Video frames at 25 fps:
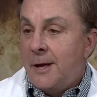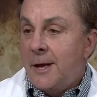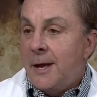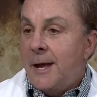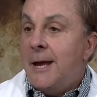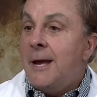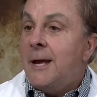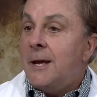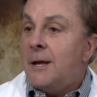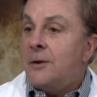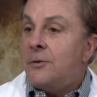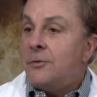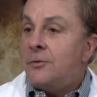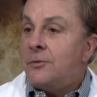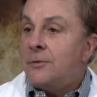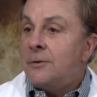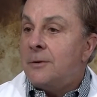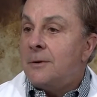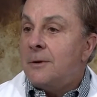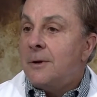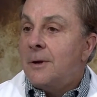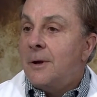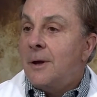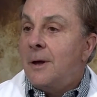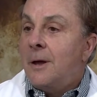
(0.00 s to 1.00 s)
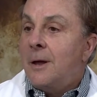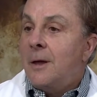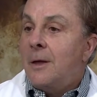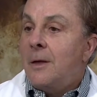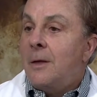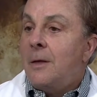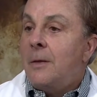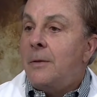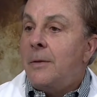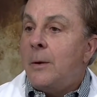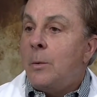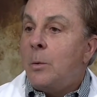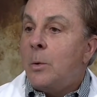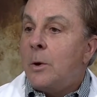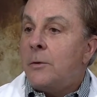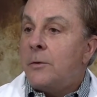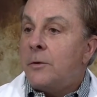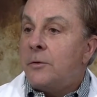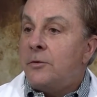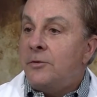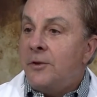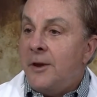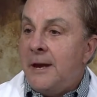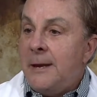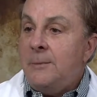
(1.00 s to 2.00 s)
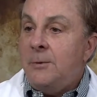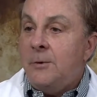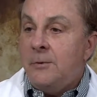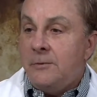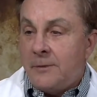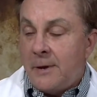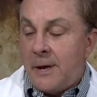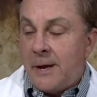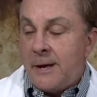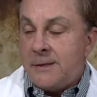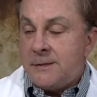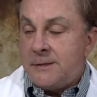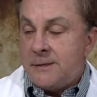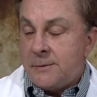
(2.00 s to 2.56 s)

is they wear the same device